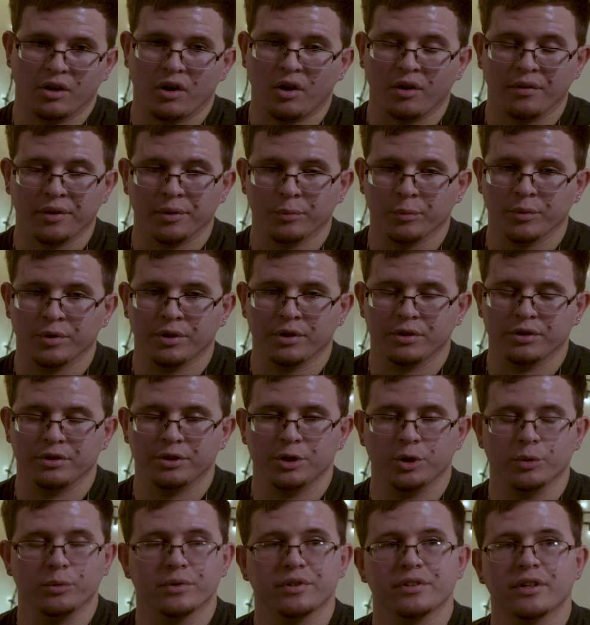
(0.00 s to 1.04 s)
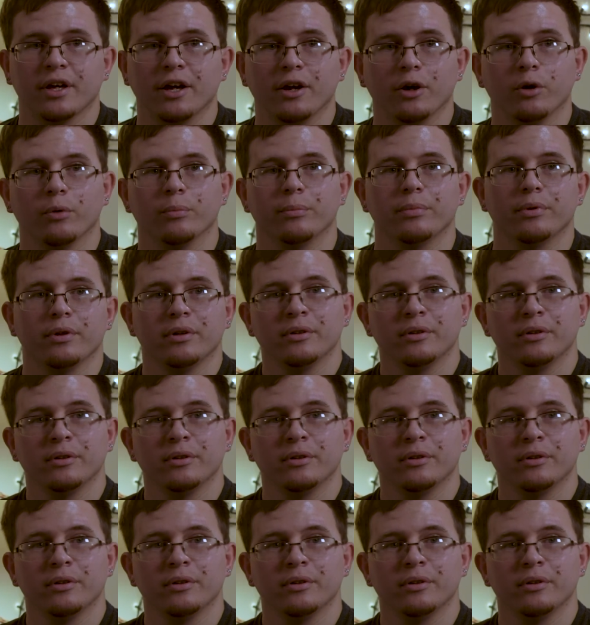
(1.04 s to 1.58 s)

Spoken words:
All they wanted to do was help.